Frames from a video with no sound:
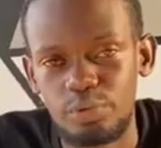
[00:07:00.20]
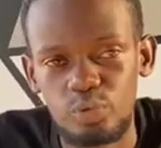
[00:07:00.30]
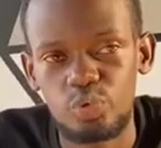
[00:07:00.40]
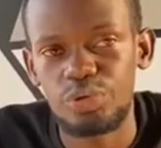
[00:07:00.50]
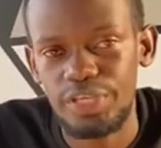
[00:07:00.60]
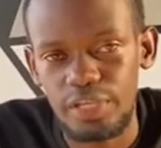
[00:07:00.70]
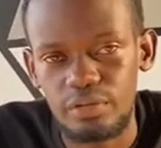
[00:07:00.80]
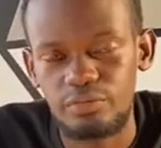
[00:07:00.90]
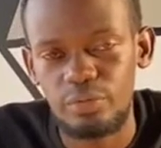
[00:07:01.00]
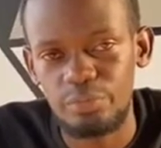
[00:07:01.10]
you to heal
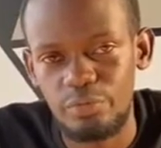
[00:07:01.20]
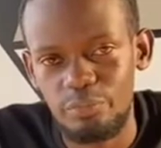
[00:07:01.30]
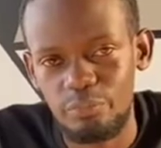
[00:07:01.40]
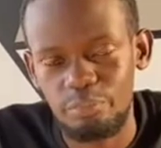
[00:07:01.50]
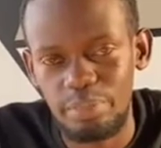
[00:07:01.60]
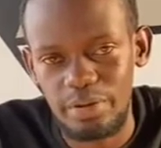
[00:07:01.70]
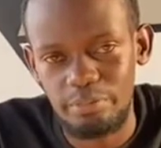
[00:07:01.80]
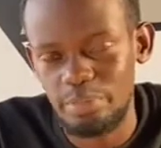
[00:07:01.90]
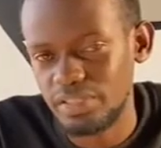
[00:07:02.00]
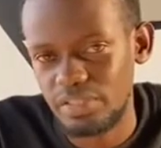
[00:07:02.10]
from your
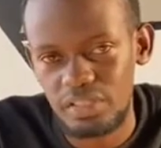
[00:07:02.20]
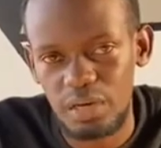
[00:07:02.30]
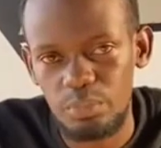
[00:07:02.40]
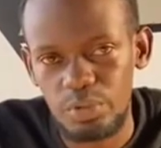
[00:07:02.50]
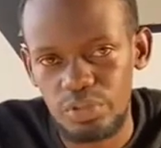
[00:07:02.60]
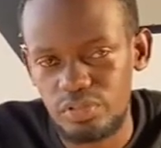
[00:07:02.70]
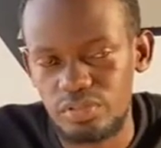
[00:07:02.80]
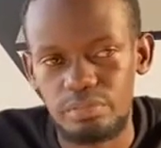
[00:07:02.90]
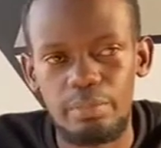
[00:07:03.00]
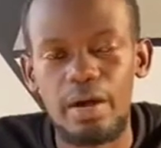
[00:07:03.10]
past turmoils,
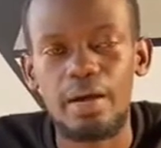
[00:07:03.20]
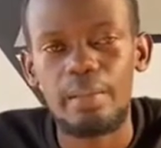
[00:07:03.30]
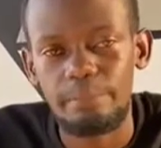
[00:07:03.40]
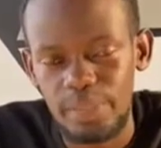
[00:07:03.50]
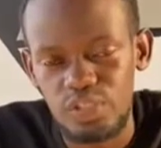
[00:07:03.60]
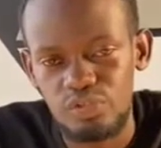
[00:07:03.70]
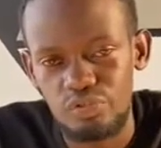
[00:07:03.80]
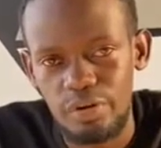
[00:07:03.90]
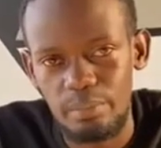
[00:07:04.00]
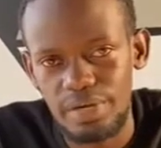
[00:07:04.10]
past
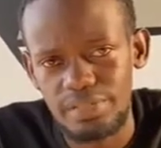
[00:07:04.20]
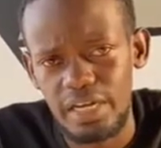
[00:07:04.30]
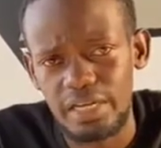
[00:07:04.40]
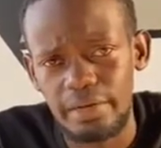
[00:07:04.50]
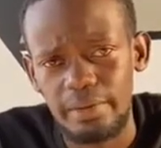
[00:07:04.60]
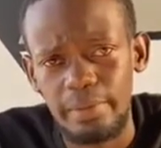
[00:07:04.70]
traumas, and